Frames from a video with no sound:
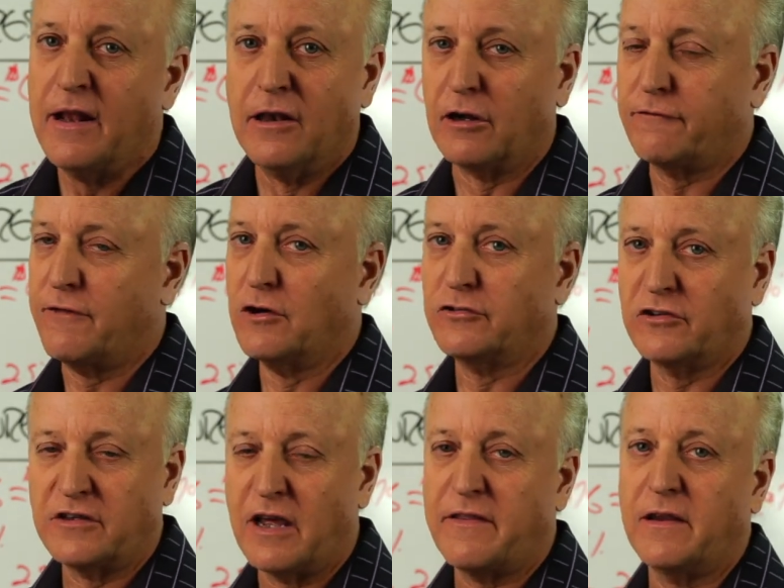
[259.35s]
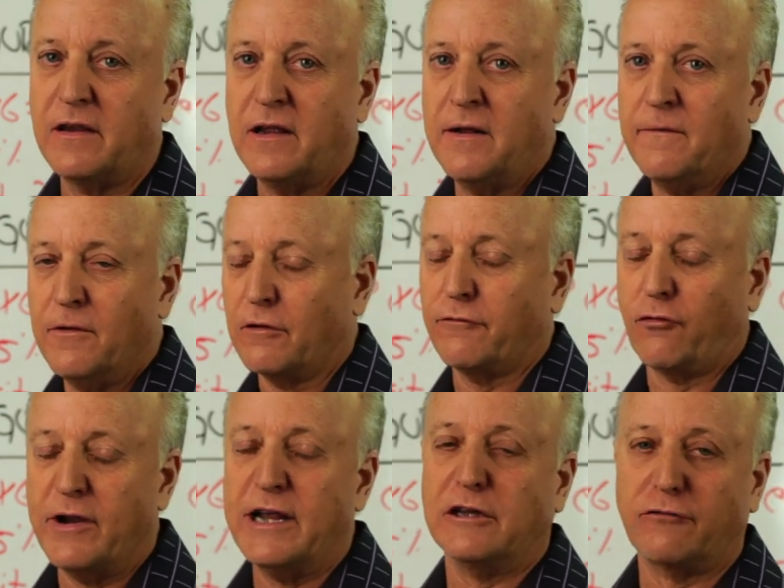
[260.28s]
Look, folks, there's nothing. Look,
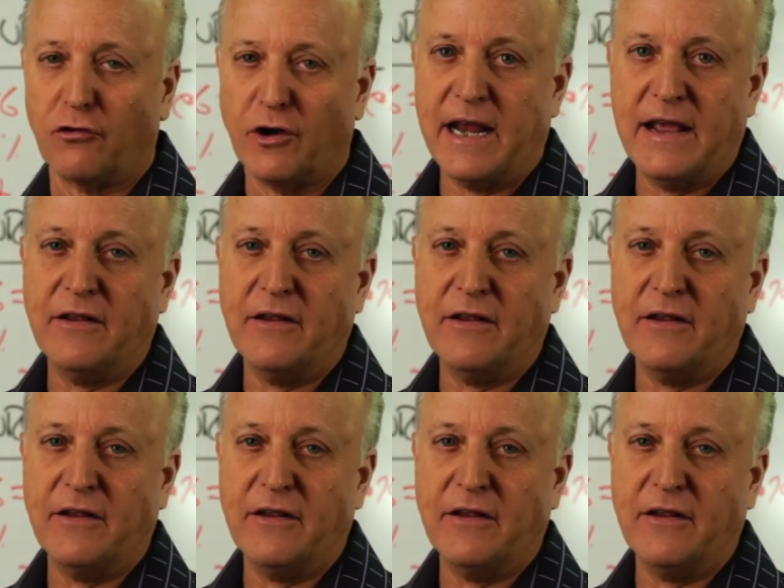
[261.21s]
free is free,